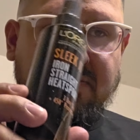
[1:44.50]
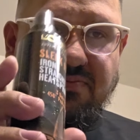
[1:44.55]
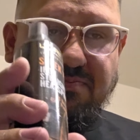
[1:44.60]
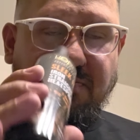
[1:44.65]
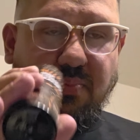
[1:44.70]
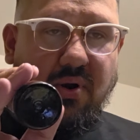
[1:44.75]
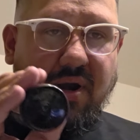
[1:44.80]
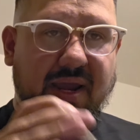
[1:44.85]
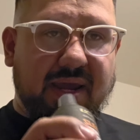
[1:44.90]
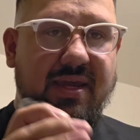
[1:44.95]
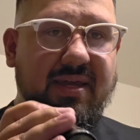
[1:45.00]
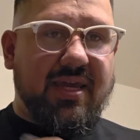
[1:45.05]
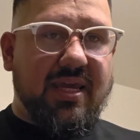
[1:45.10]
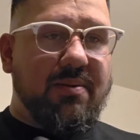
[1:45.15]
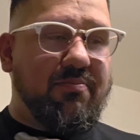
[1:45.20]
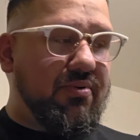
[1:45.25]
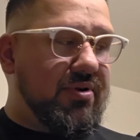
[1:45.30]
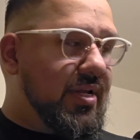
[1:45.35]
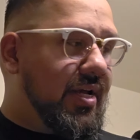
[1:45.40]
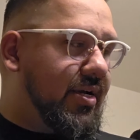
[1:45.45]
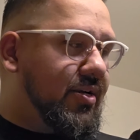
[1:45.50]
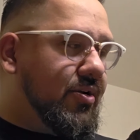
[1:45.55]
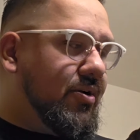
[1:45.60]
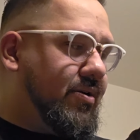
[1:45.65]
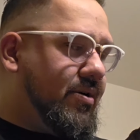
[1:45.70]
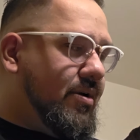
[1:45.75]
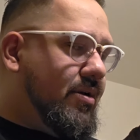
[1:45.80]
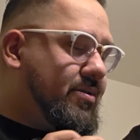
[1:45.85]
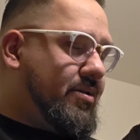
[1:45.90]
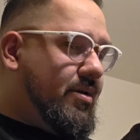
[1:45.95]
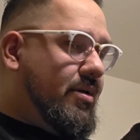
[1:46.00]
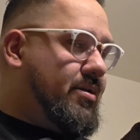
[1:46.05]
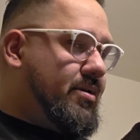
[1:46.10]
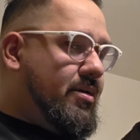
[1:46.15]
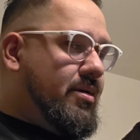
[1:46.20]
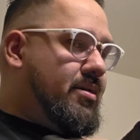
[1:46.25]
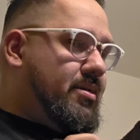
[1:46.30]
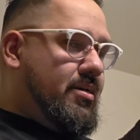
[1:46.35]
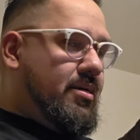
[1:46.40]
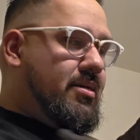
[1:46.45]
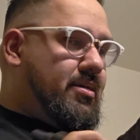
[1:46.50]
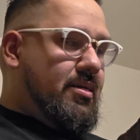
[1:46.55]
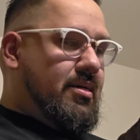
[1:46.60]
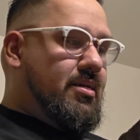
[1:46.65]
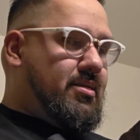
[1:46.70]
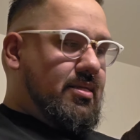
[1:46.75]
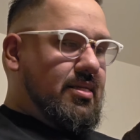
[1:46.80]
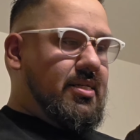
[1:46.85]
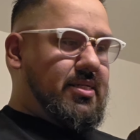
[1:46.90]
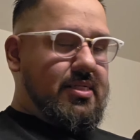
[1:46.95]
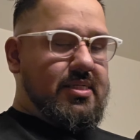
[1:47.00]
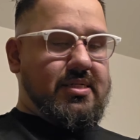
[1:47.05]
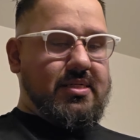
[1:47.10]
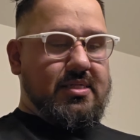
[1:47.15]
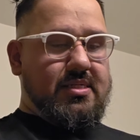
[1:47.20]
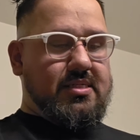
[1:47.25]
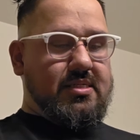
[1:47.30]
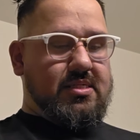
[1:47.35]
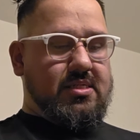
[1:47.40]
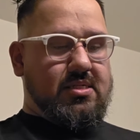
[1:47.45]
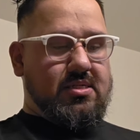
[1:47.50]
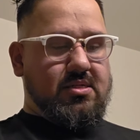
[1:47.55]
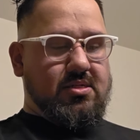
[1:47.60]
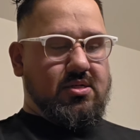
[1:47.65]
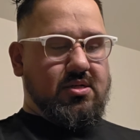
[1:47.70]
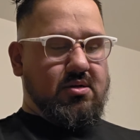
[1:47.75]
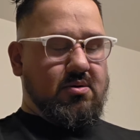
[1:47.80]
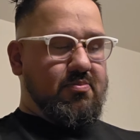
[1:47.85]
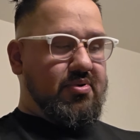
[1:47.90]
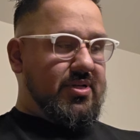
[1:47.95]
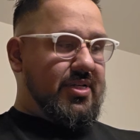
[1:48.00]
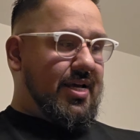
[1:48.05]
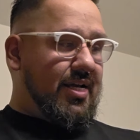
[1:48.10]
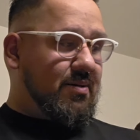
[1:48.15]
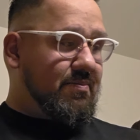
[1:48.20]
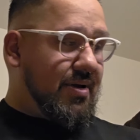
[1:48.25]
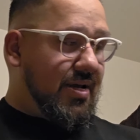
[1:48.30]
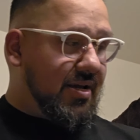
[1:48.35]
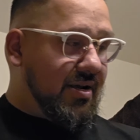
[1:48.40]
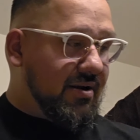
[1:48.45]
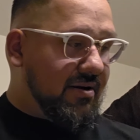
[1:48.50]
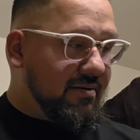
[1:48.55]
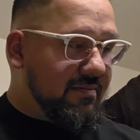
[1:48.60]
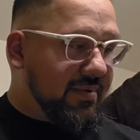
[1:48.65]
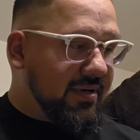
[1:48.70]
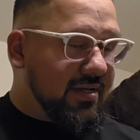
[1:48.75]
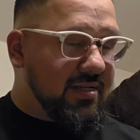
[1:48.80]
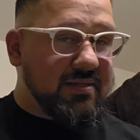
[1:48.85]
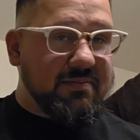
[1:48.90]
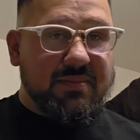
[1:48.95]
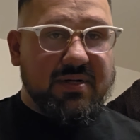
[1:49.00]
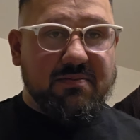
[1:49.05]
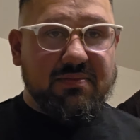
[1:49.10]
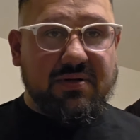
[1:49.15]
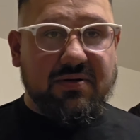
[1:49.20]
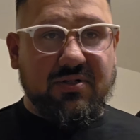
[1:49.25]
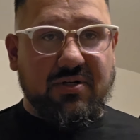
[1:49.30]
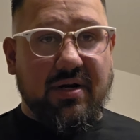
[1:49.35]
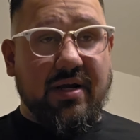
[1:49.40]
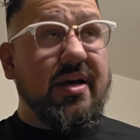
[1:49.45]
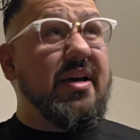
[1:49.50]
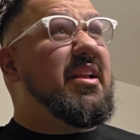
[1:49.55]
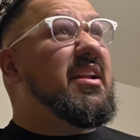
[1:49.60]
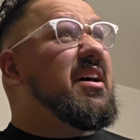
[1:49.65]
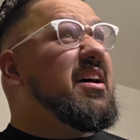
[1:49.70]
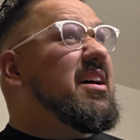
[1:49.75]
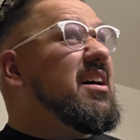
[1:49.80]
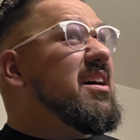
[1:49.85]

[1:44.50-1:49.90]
spray, heat protector. This is to protect my hair because I'm going to blow dry it.